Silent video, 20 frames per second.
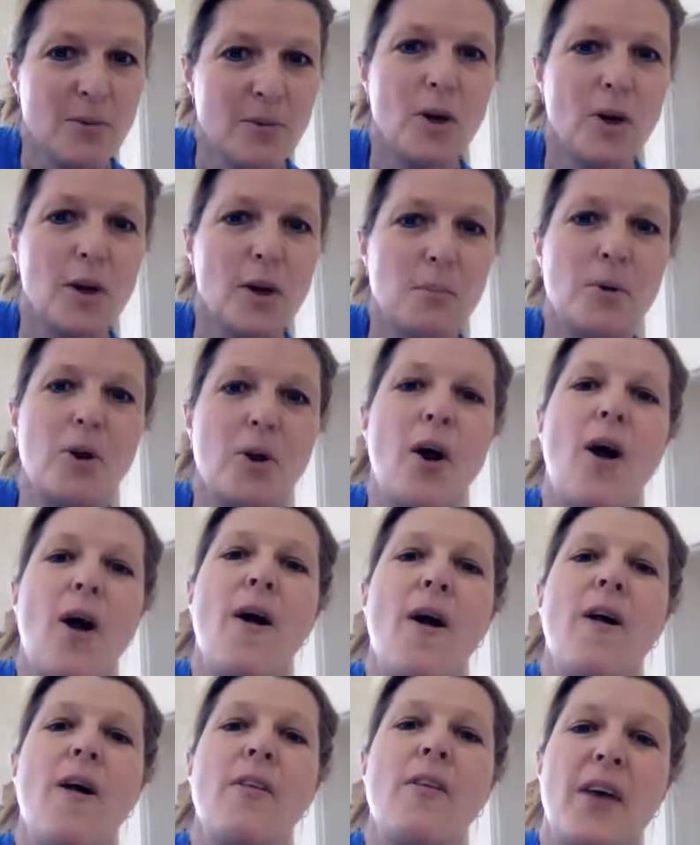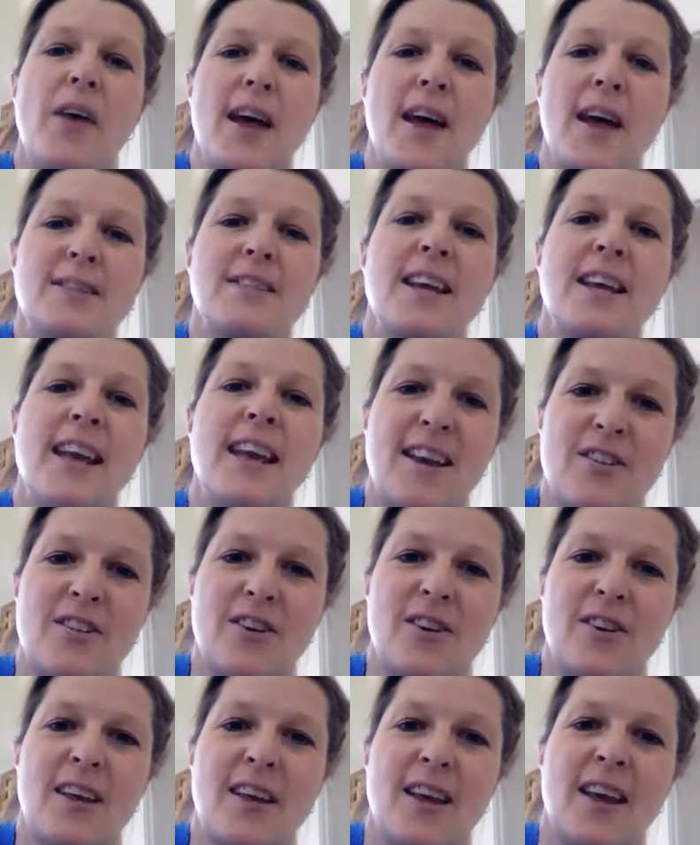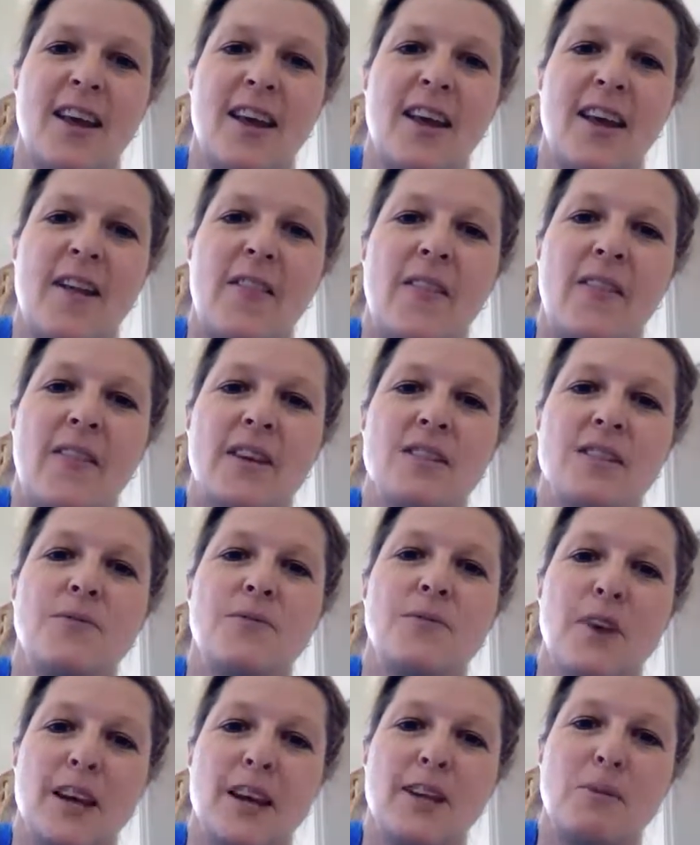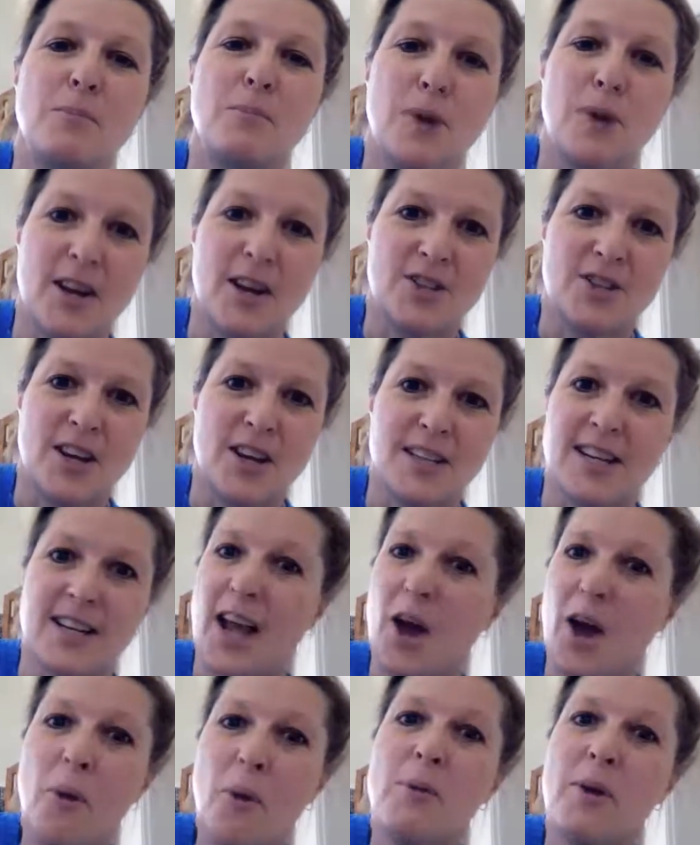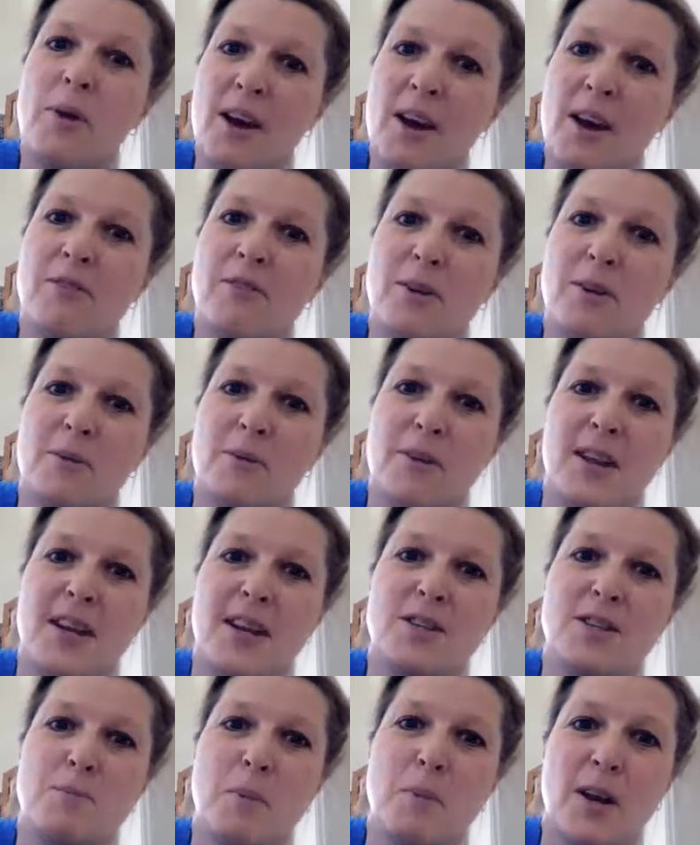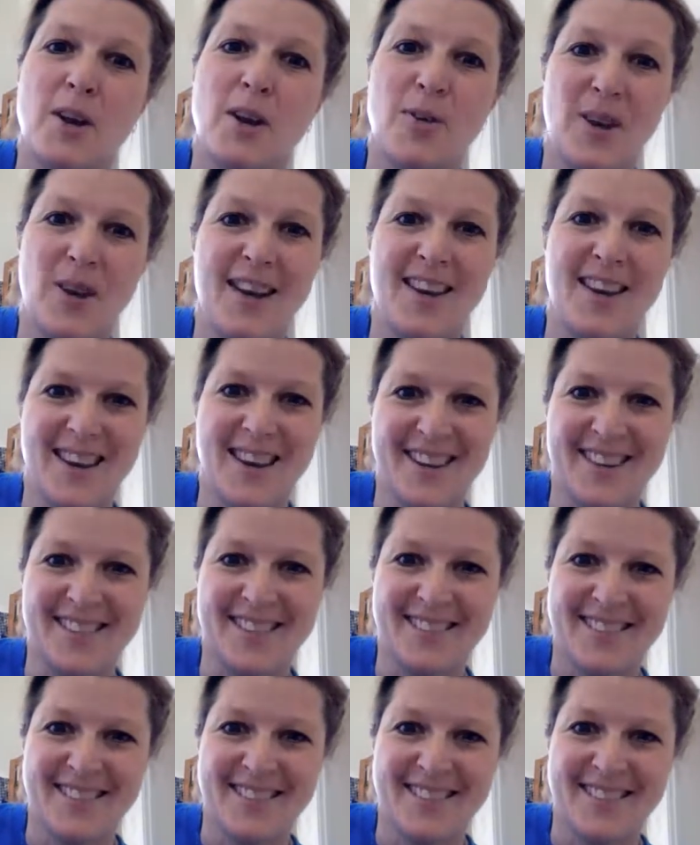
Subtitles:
We're going to put all that together in this final project, and I hope you have fun with it. It's been a great year.